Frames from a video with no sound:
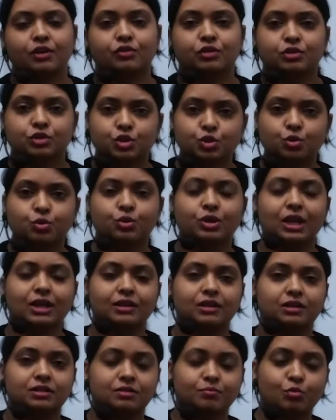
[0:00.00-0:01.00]

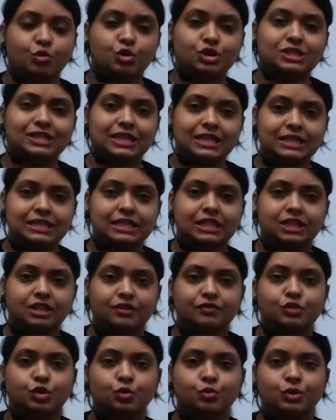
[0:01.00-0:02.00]

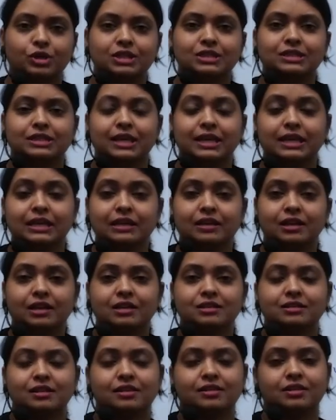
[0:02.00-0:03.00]
towards the
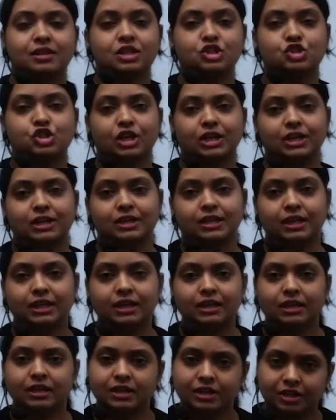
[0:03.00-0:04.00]
increase in the
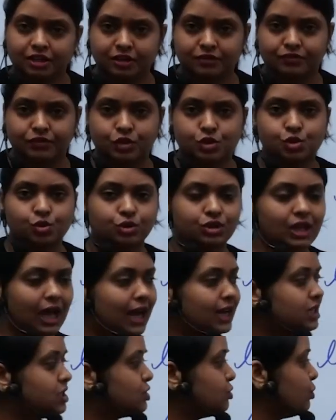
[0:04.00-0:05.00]
genetic drift. So
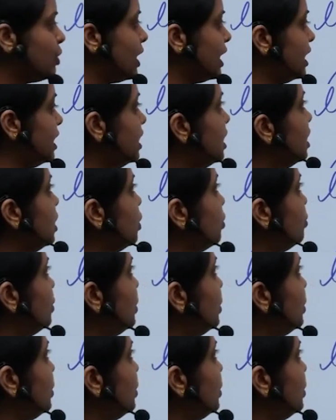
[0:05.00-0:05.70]
that's why we